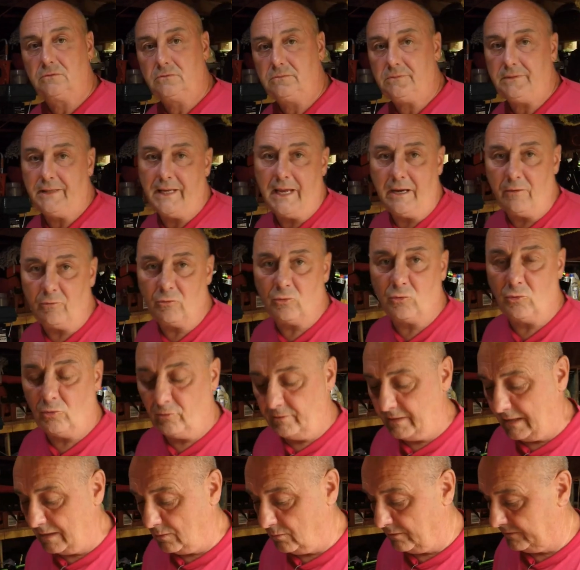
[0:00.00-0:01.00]
a year ago
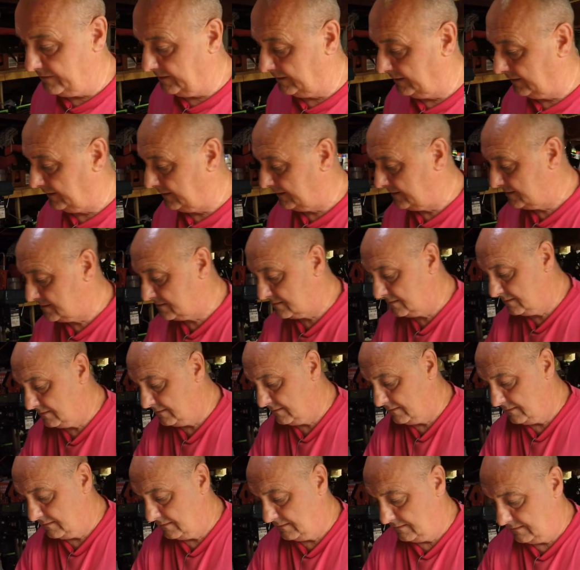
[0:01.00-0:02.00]
now, I think it is.
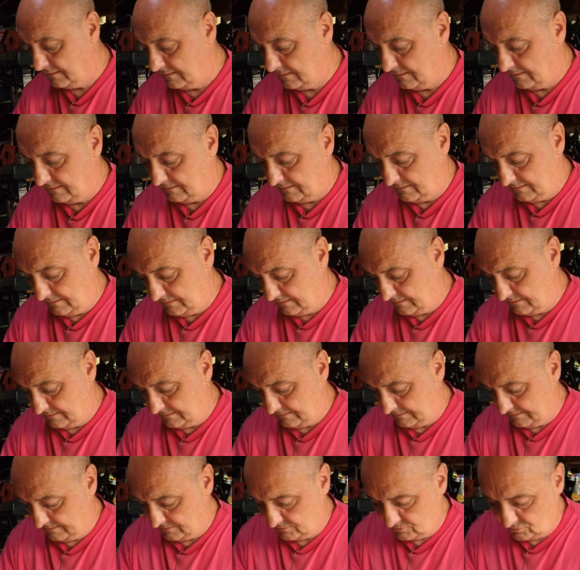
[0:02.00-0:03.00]

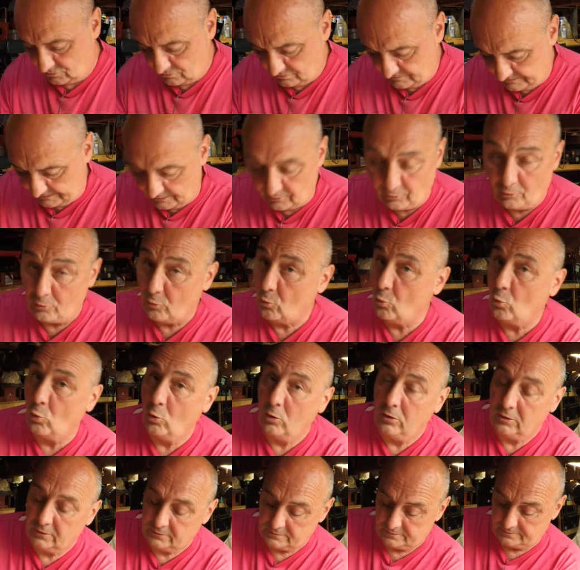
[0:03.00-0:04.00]
So they're not
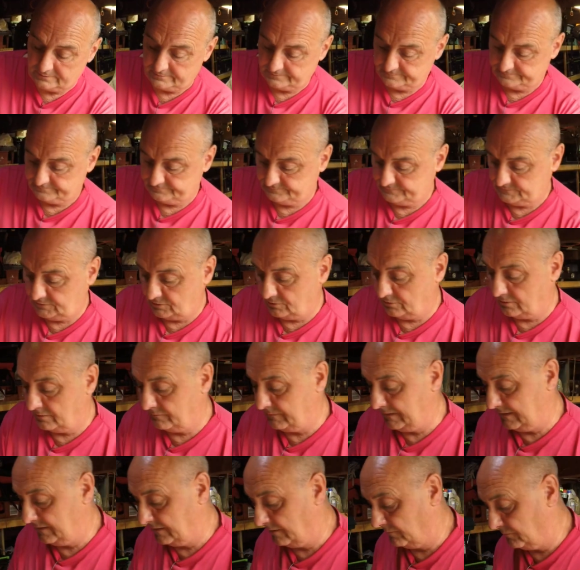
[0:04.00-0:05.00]
old, you know what I
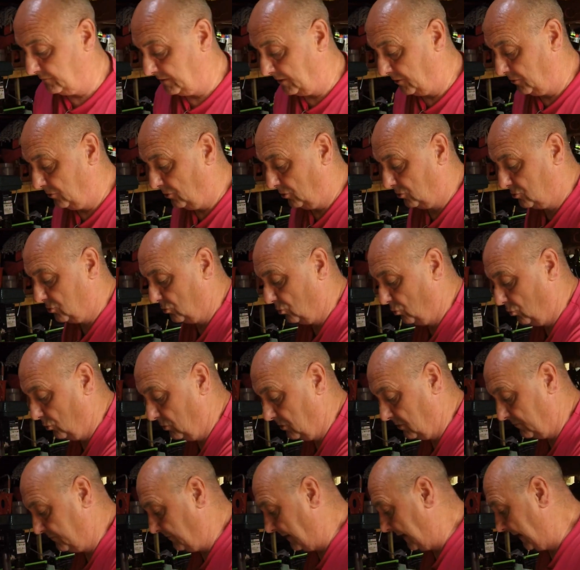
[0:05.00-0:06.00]
mean? They're not
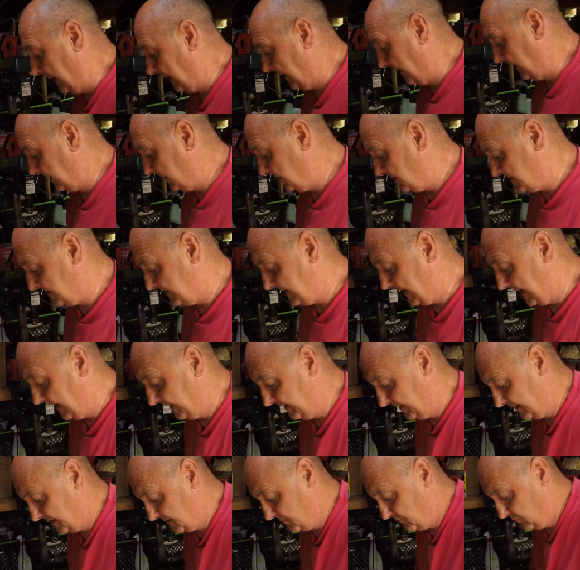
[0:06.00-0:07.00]
old by any
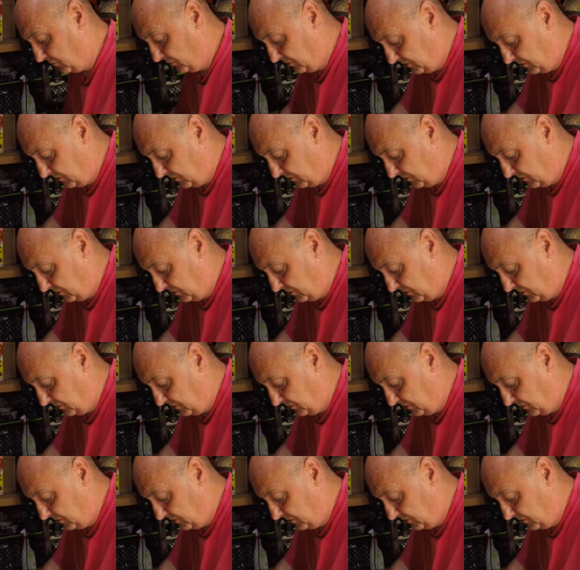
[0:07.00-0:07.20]
standards, but